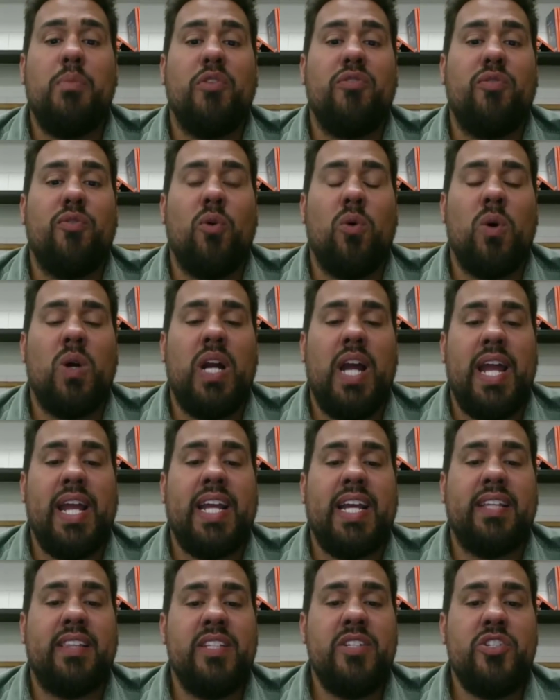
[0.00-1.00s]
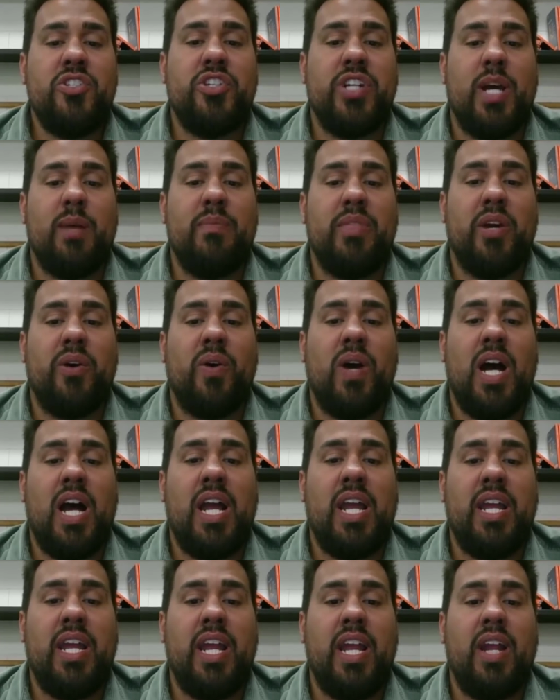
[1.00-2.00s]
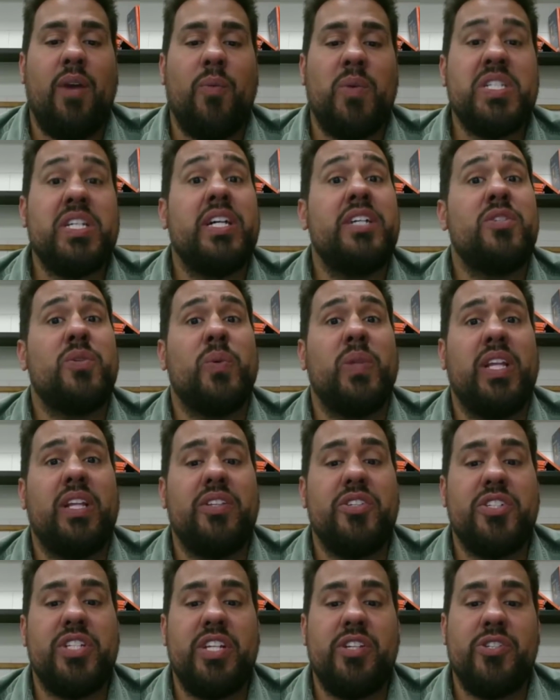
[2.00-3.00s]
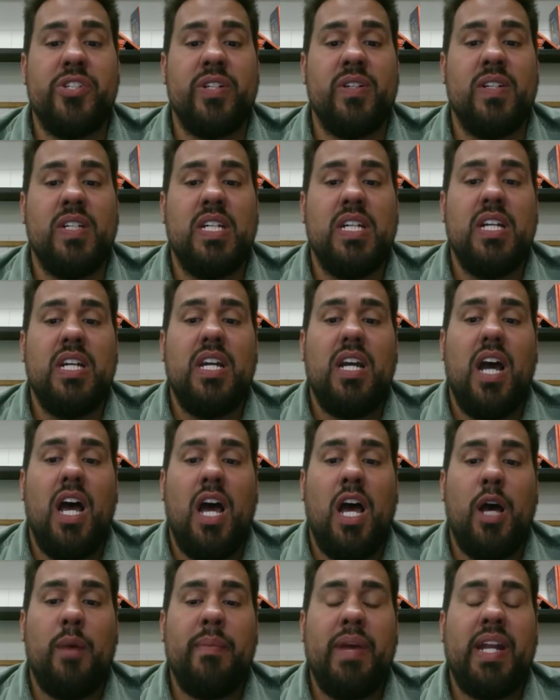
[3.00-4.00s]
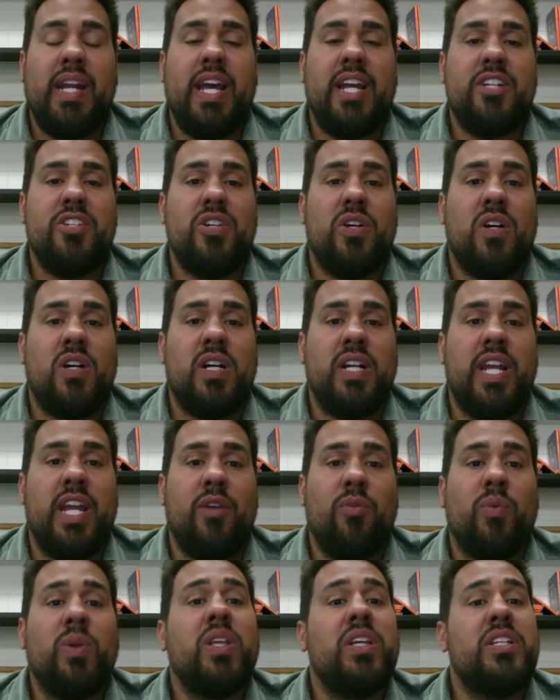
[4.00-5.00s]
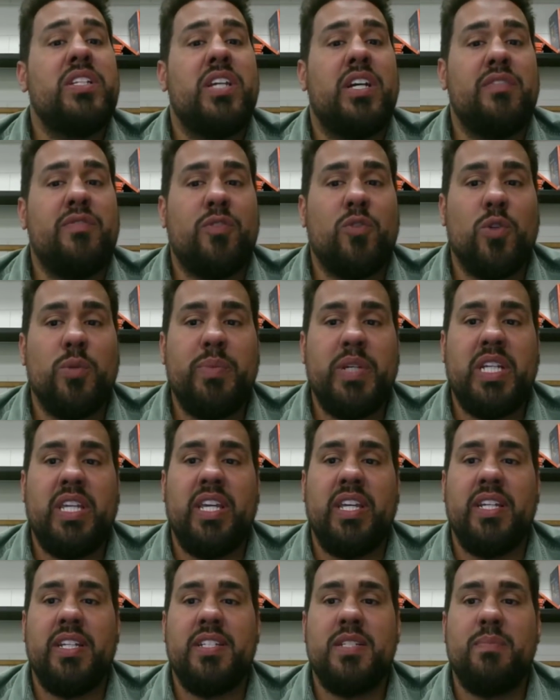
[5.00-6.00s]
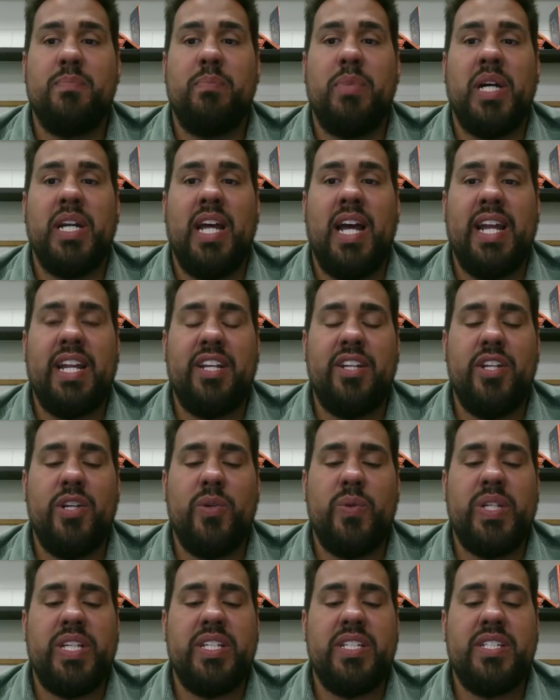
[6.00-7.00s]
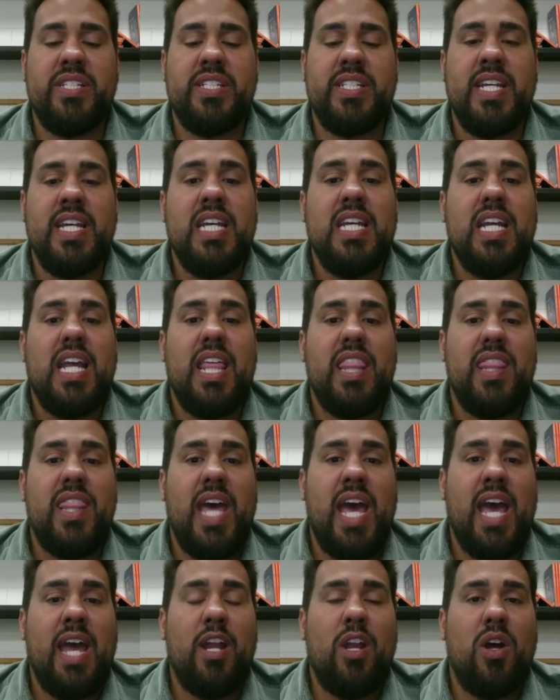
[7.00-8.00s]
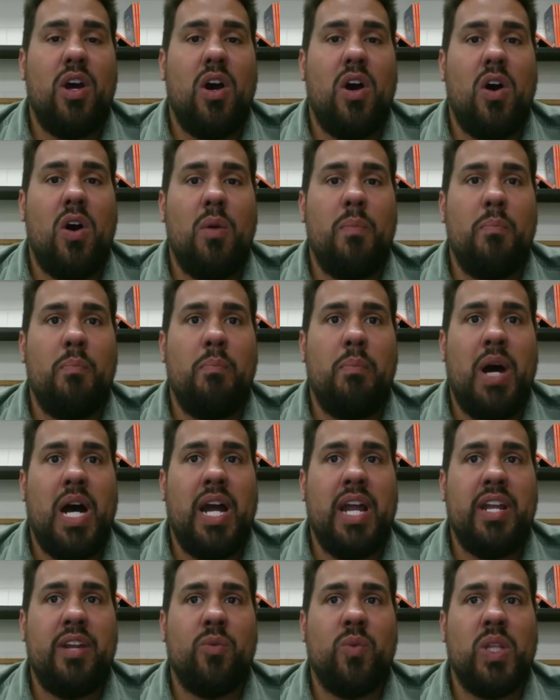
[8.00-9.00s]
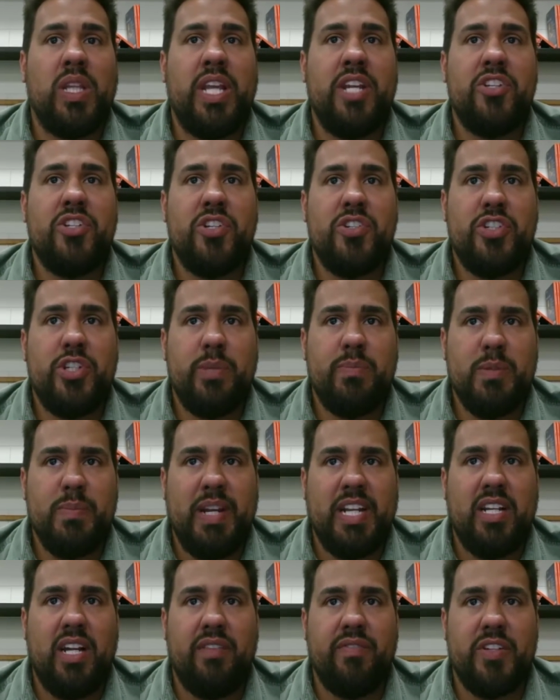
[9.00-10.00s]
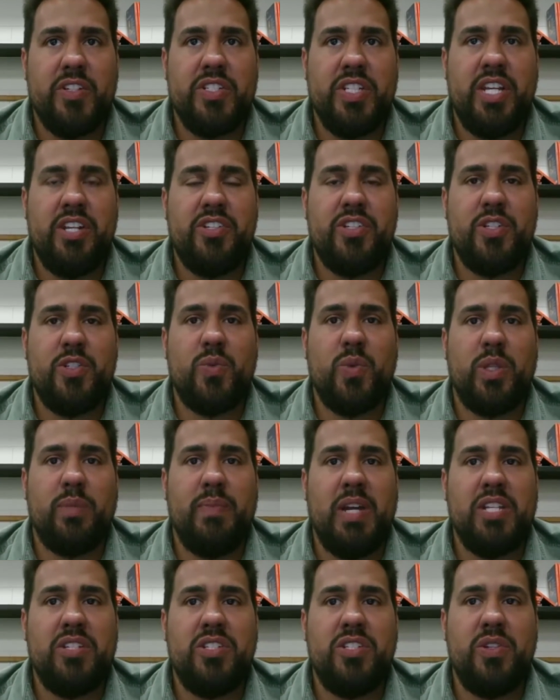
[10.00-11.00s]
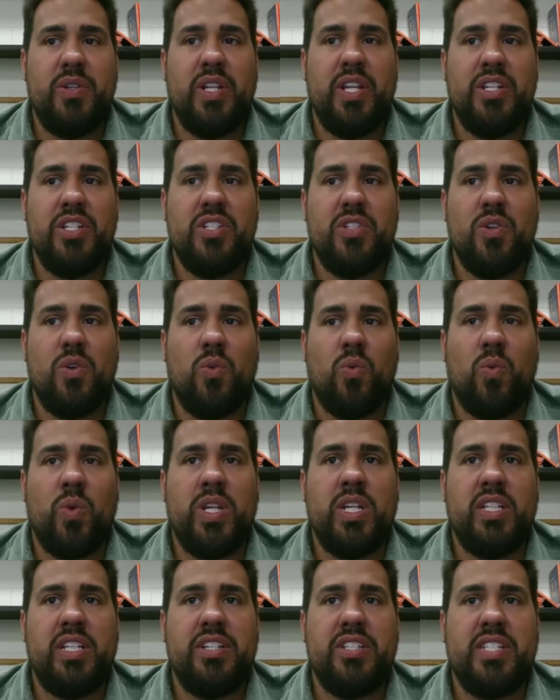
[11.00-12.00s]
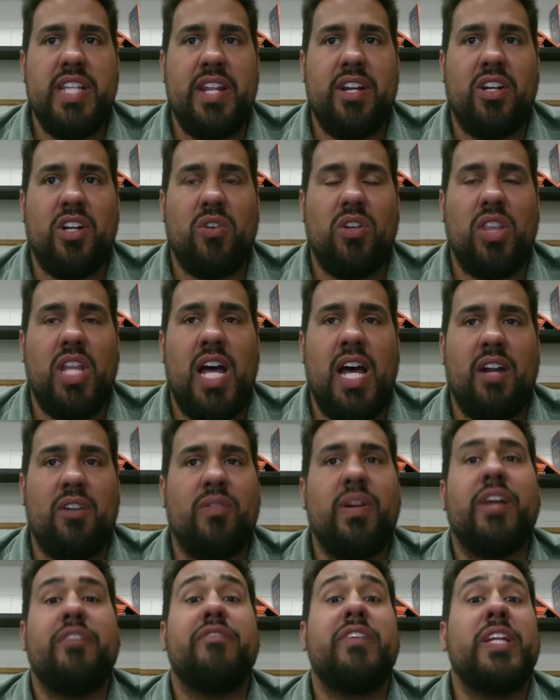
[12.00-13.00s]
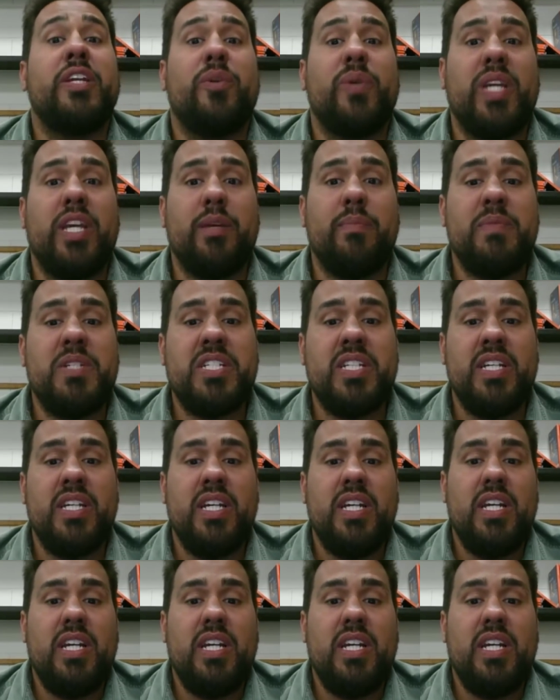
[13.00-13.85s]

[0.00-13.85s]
Before I got this job, though, I was a high school English teacher, and I taught a really tough group of kids. But I noticed that my relationships, my conversations with my students really centered a lot around video games.